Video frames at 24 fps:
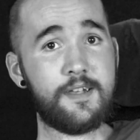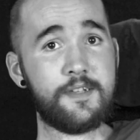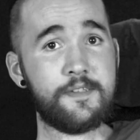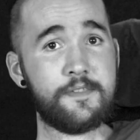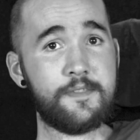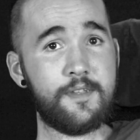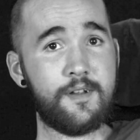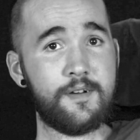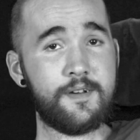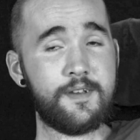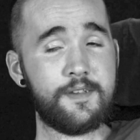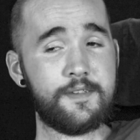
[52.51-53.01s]
I
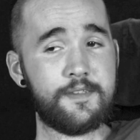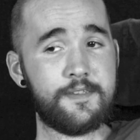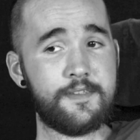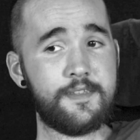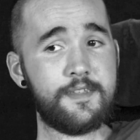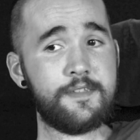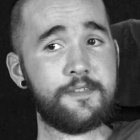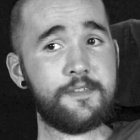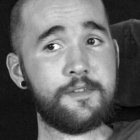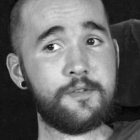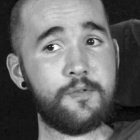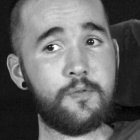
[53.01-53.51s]
started
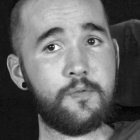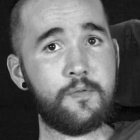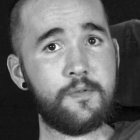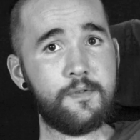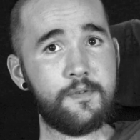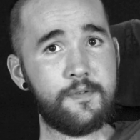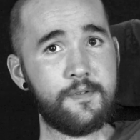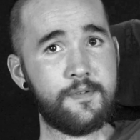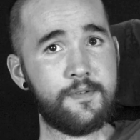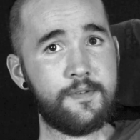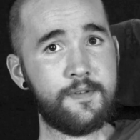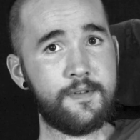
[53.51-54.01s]

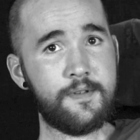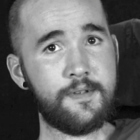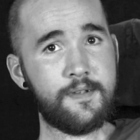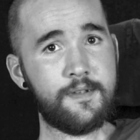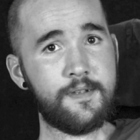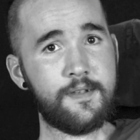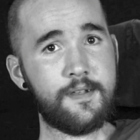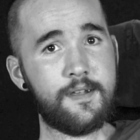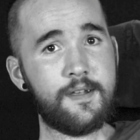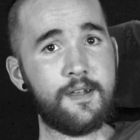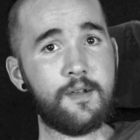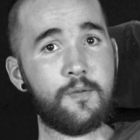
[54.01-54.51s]
seasonal,
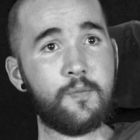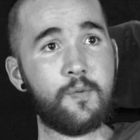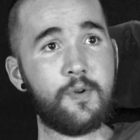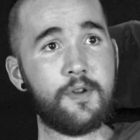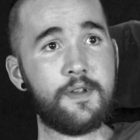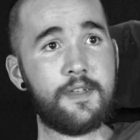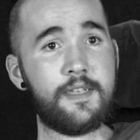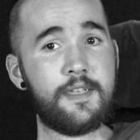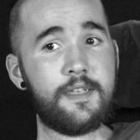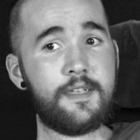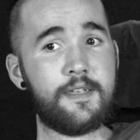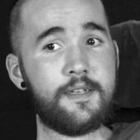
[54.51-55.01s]

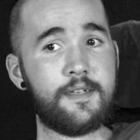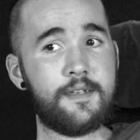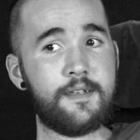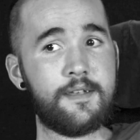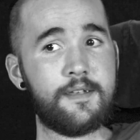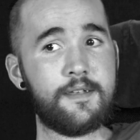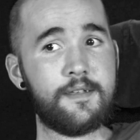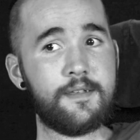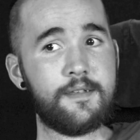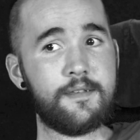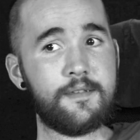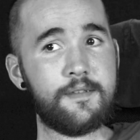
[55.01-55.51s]

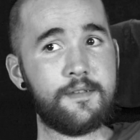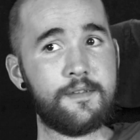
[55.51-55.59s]
working